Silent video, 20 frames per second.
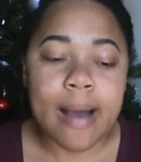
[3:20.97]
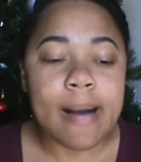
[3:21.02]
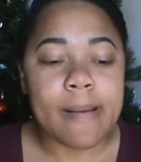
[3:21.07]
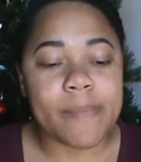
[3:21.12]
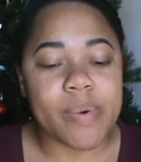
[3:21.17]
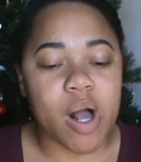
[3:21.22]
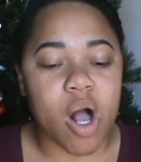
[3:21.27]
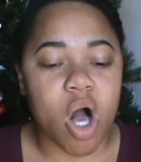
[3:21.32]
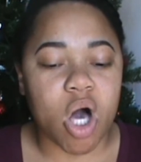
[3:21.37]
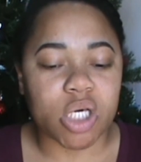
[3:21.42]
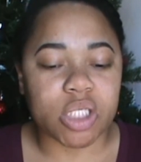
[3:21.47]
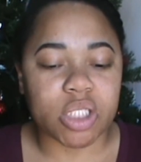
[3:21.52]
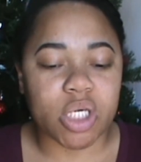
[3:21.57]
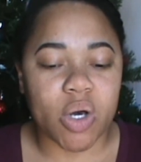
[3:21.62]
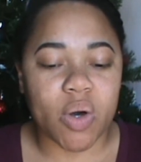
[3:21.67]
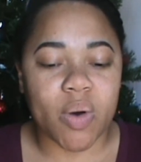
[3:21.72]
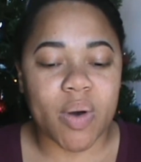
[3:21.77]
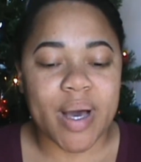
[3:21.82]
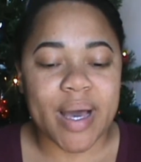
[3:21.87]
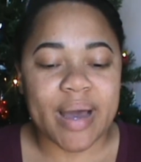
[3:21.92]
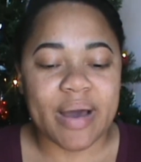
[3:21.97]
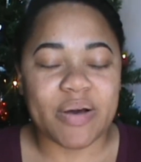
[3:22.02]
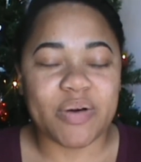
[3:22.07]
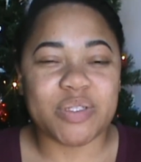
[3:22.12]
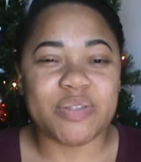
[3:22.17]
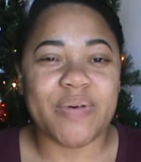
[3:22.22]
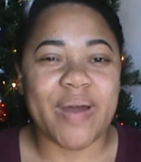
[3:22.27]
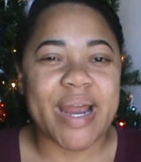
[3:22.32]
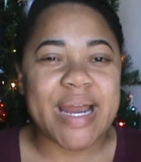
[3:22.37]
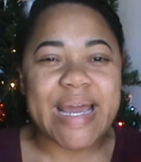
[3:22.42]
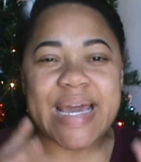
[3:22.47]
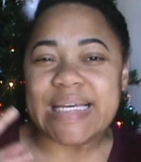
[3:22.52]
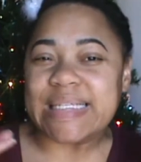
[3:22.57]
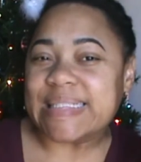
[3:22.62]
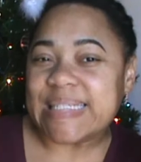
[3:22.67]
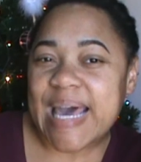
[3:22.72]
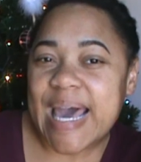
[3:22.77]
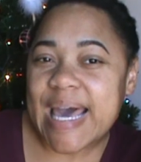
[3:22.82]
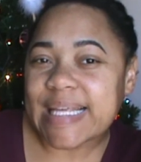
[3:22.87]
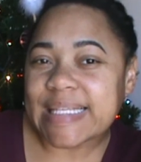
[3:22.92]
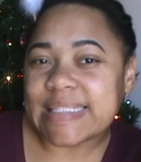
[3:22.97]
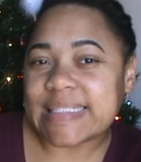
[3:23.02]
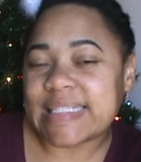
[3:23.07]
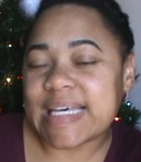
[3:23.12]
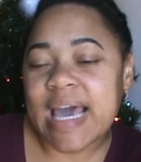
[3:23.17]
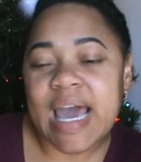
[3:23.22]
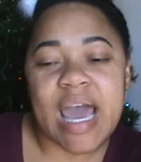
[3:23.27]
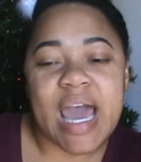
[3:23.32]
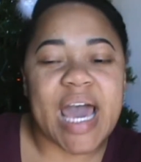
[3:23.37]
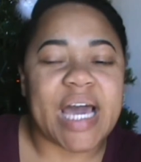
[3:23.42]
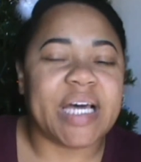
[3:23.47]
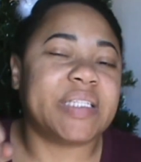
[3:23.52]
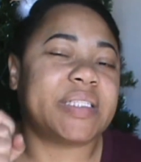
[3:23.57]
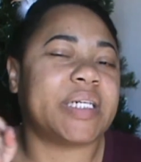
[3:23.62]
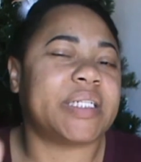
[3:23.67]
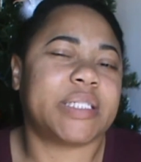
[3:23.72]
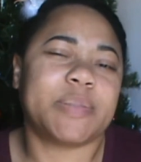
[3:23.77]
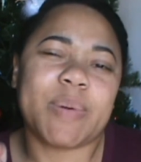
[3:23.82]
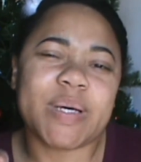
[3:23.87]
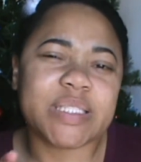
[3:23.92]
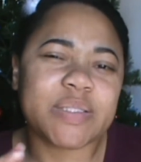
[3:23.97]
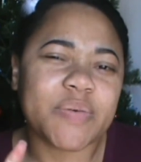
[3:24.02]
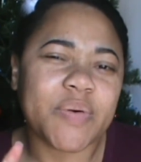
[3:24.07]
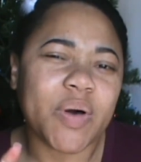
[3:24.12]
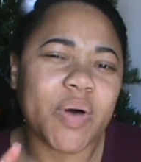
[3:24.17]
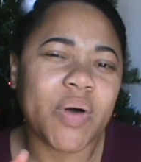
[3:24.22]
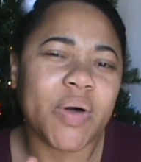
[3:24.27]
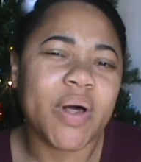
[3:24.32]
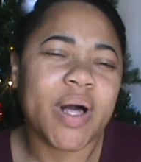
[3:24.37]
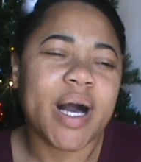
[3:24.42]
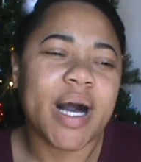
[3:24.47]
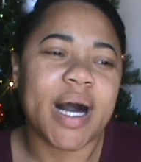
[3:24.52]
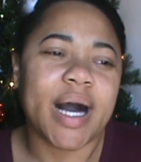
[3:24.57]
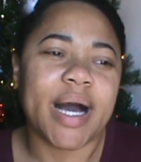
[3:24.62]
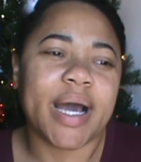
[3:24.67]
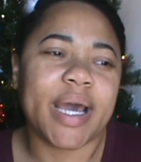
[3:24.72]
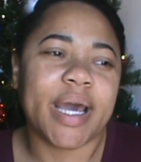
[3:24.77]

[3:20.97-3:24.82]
but also it was very intense and suspenseful uh,